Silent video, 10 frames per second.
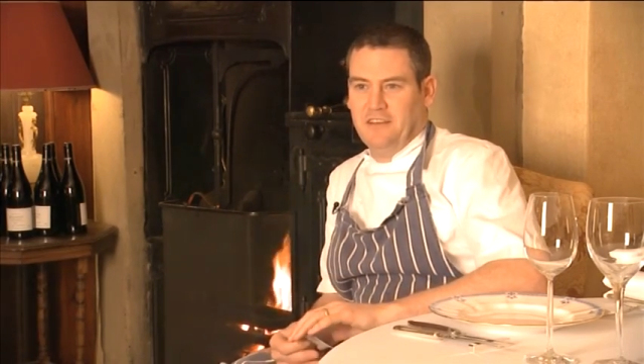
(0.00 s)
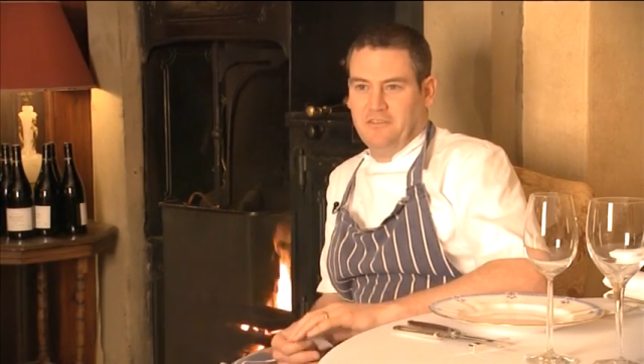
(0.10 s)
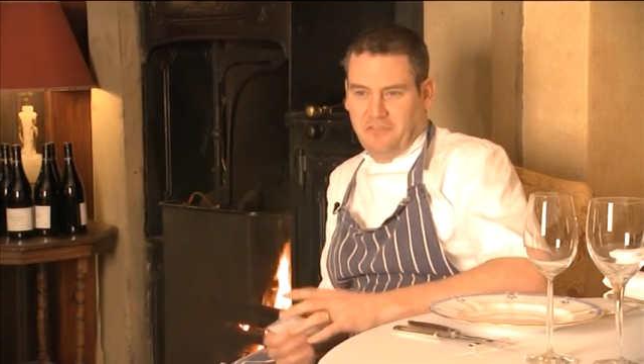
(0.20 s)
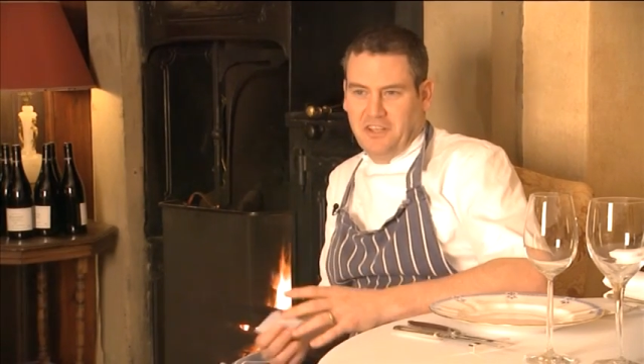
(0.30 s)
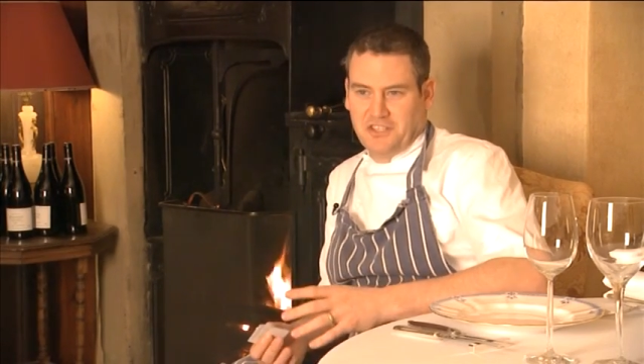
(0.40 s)

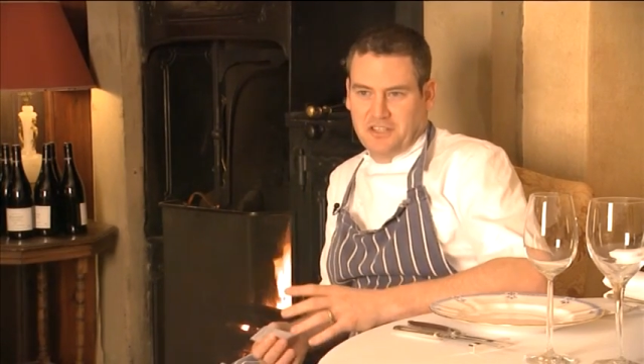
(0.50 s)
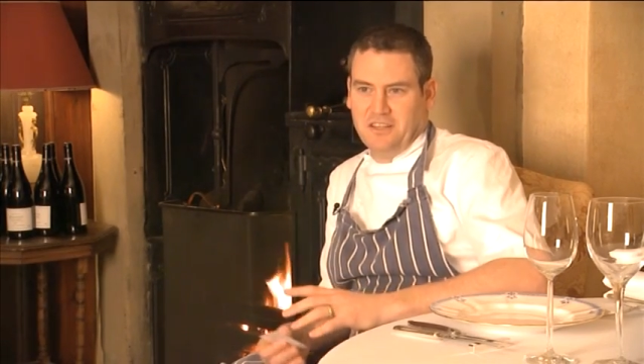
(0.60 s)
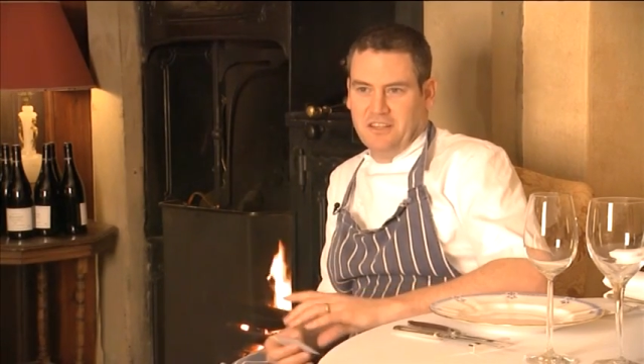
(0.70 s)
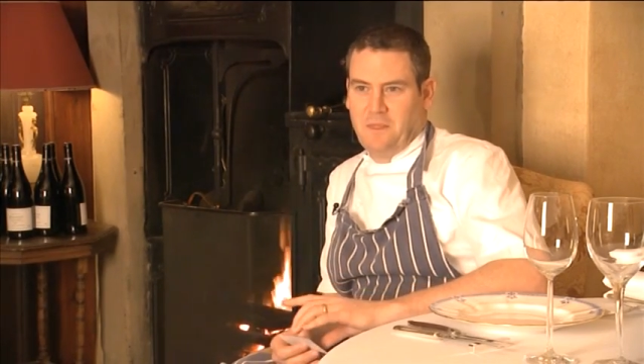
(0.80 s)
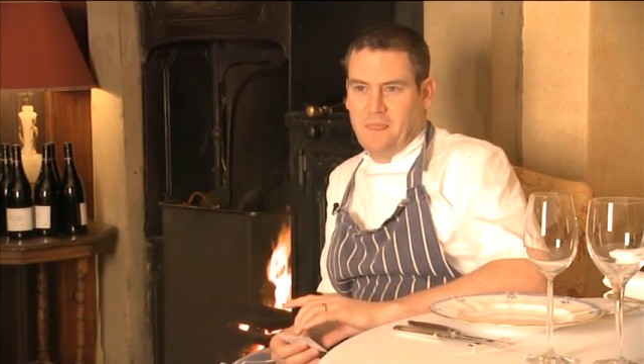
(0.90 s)
fish
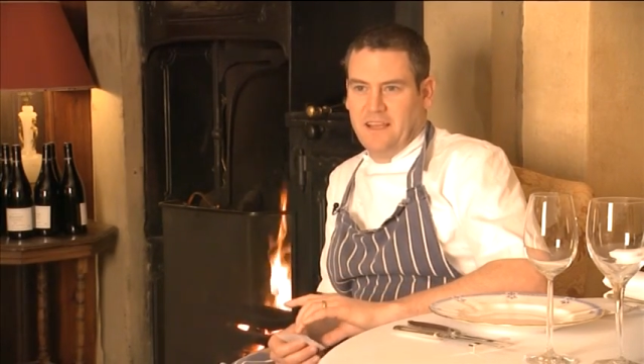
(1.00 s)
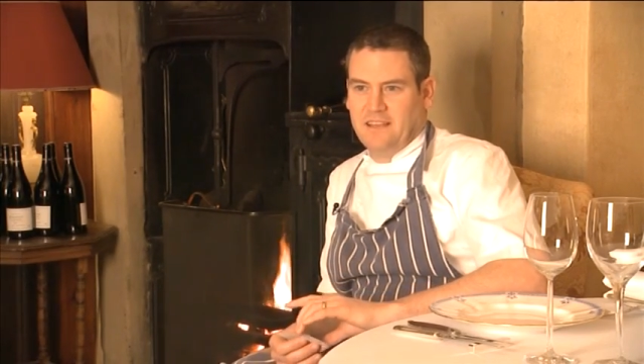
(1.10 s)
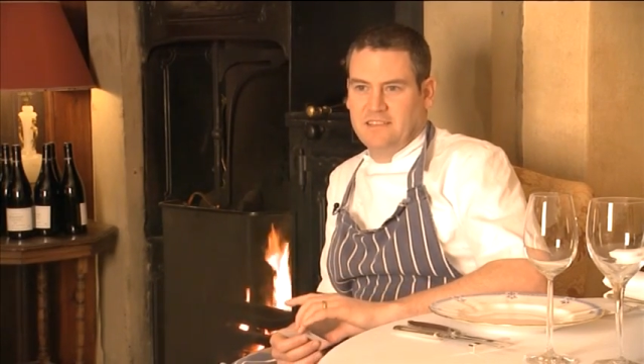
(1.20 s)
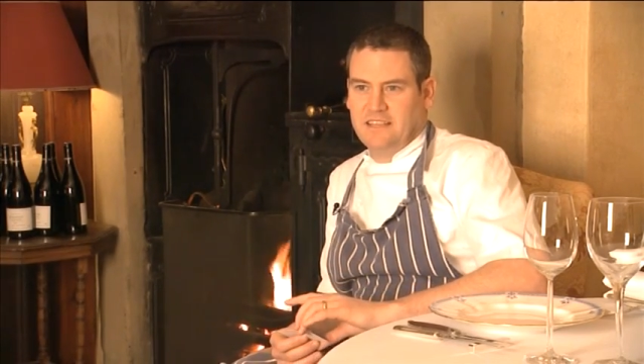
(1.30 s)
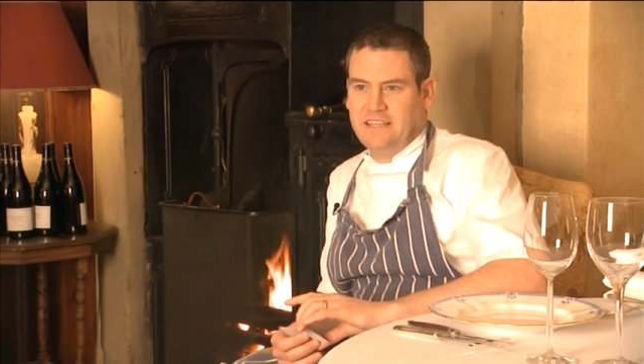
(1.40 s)
that
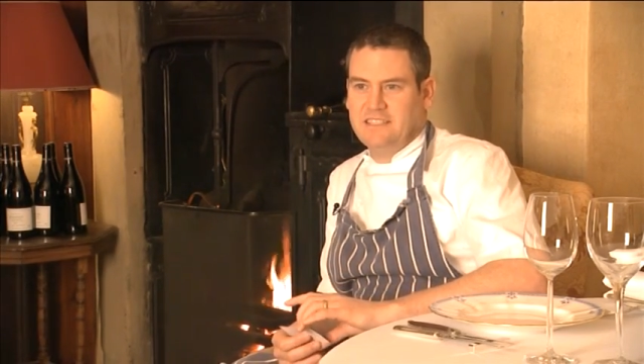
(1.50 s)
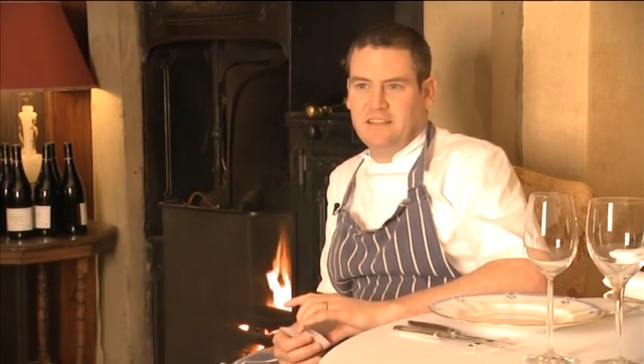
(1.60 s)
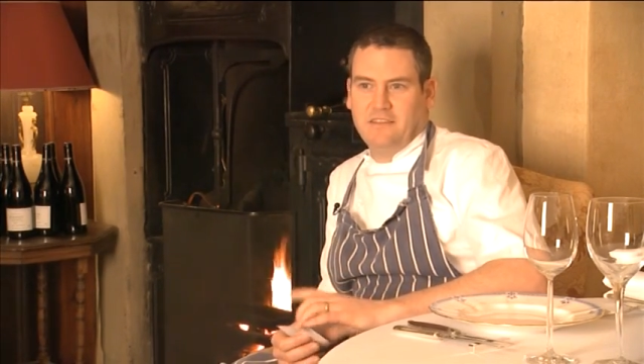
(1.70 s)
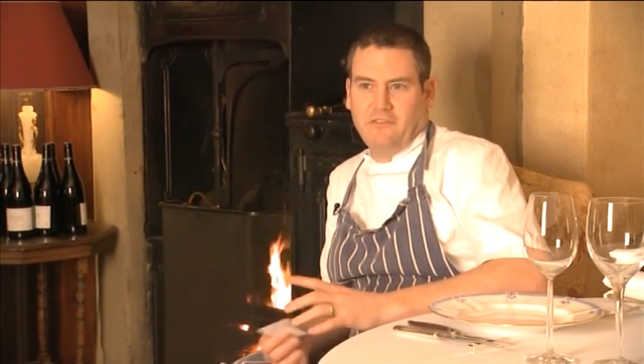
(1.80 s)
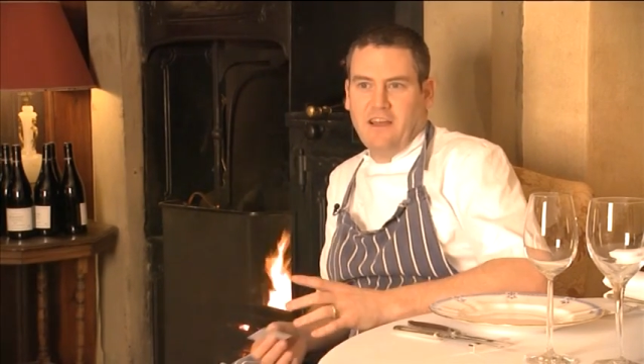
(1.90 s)
is
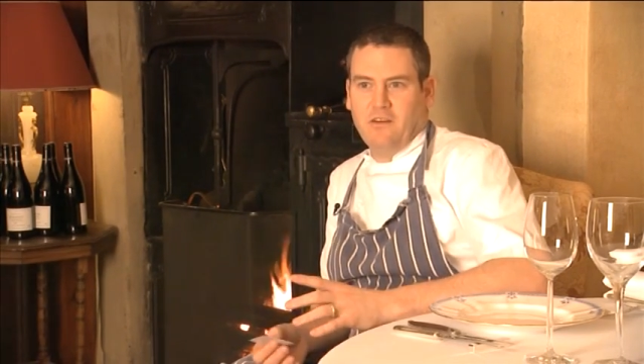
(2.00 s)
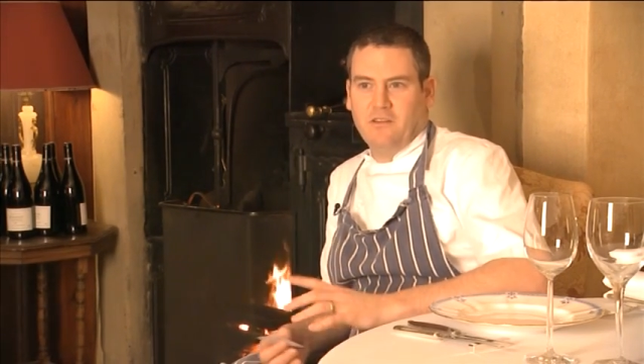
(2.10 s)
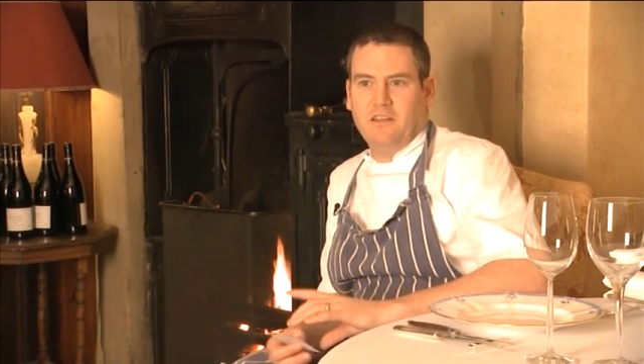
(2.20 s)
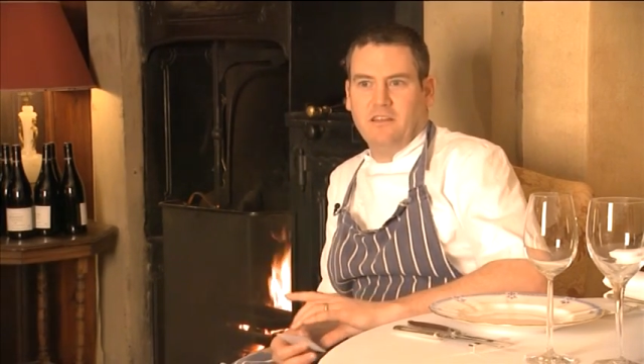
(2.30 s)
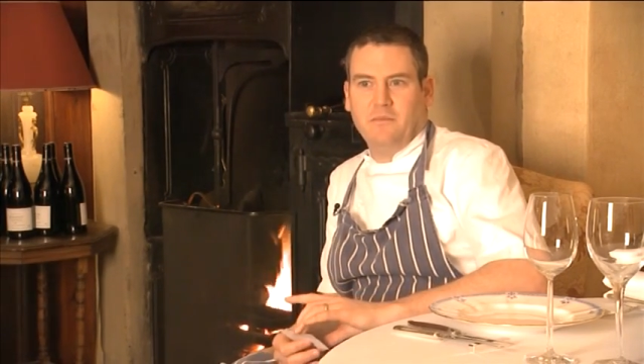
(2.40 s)
easier
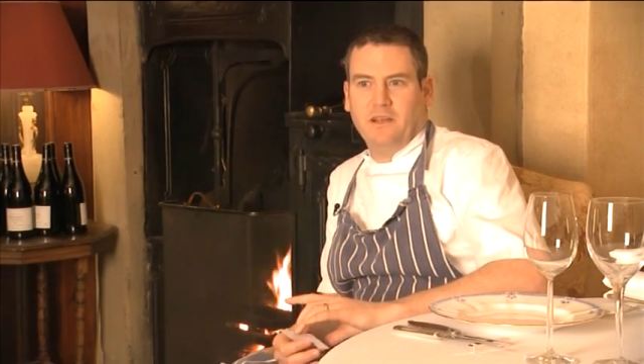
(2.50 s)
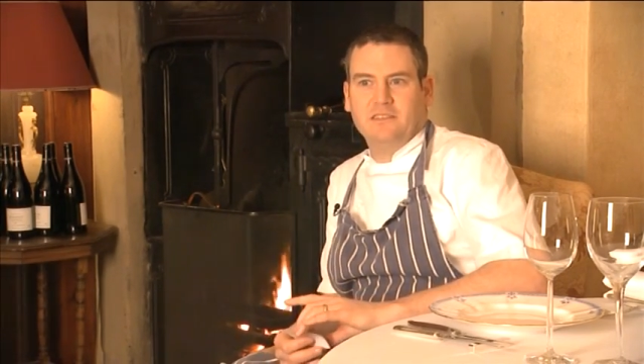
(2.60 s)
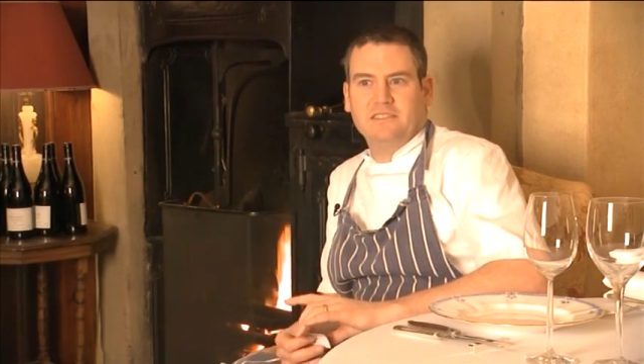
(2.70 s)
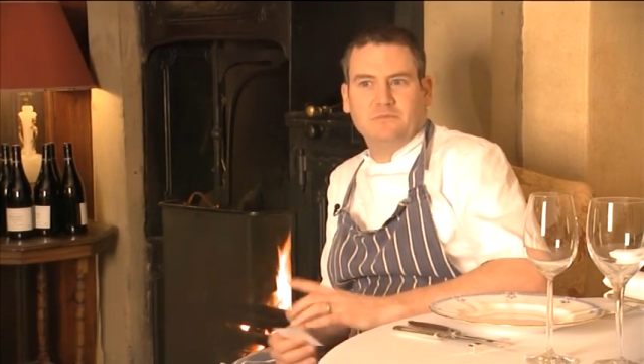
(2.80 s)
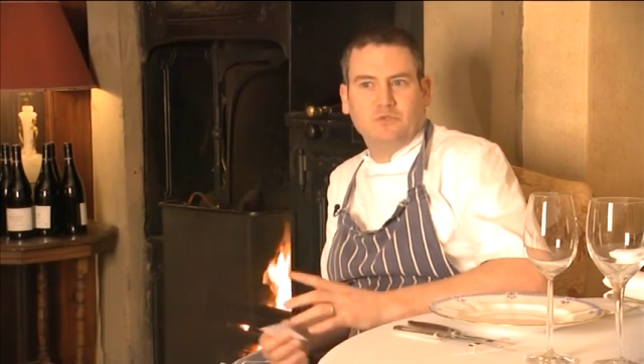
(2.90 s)
found, and
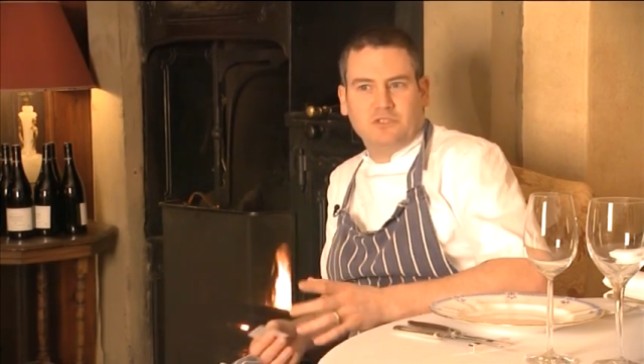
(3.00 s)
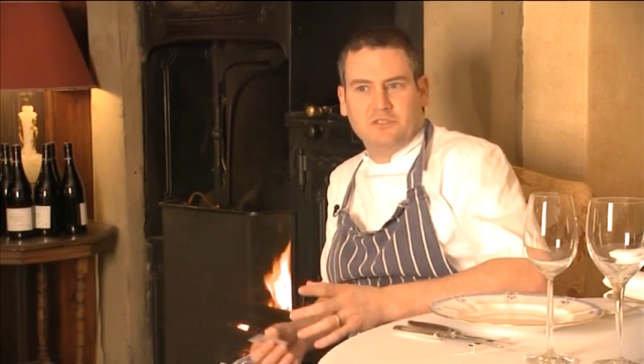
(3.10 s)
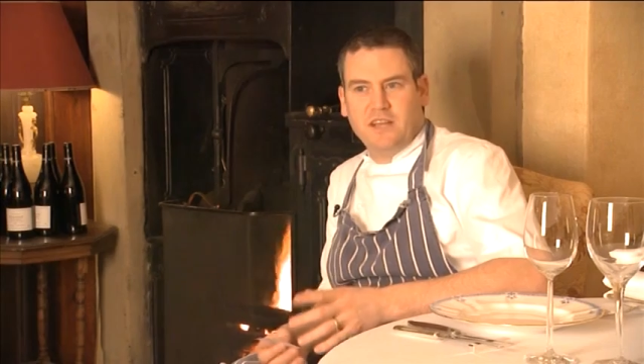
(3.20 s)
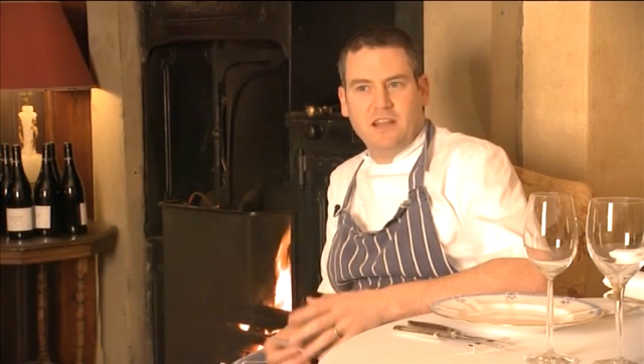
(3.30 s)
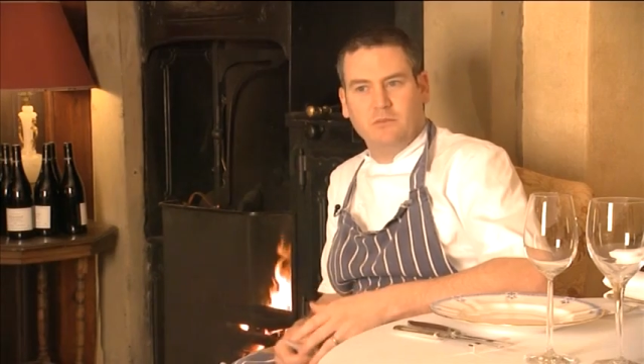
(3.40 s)
because it's more
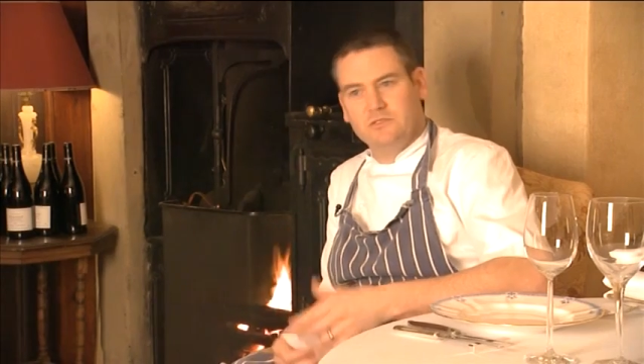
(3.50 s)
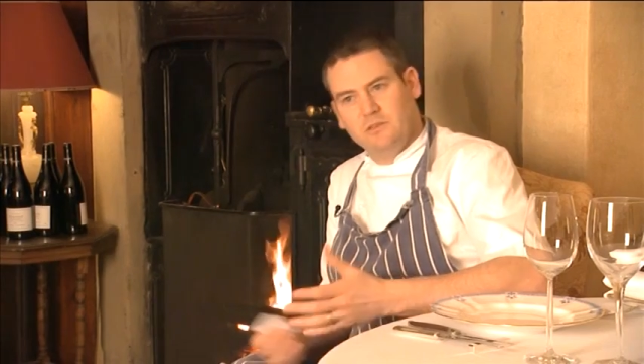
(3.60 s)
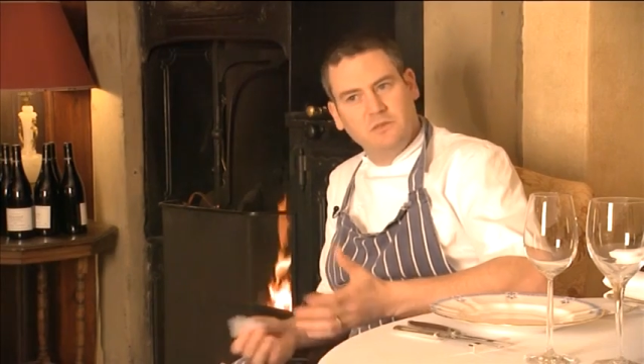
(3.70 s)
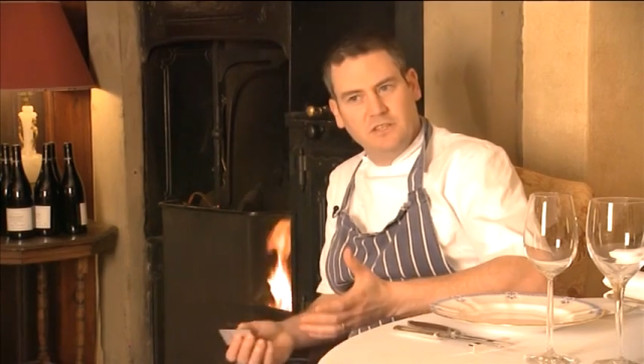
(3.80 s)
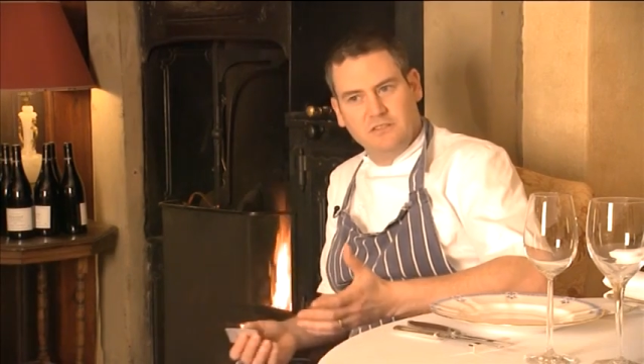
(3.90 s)
sustainable,
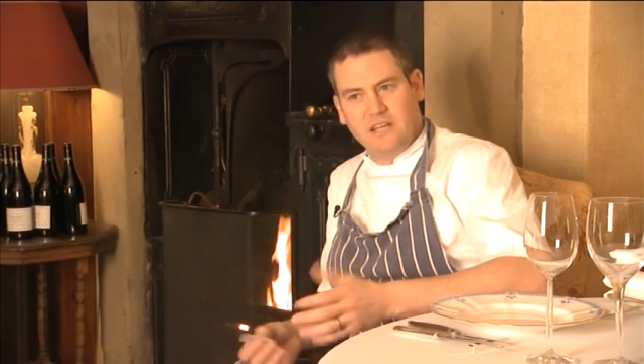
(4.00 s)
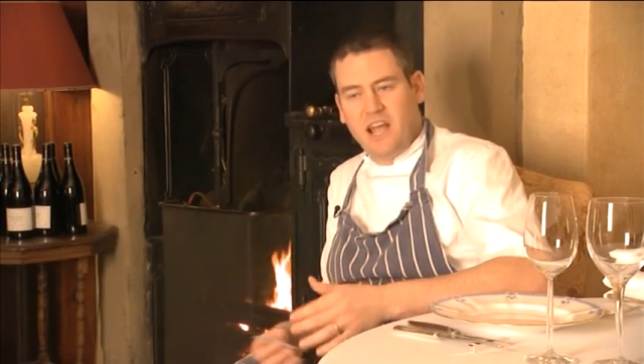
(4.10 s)
so we'll use it.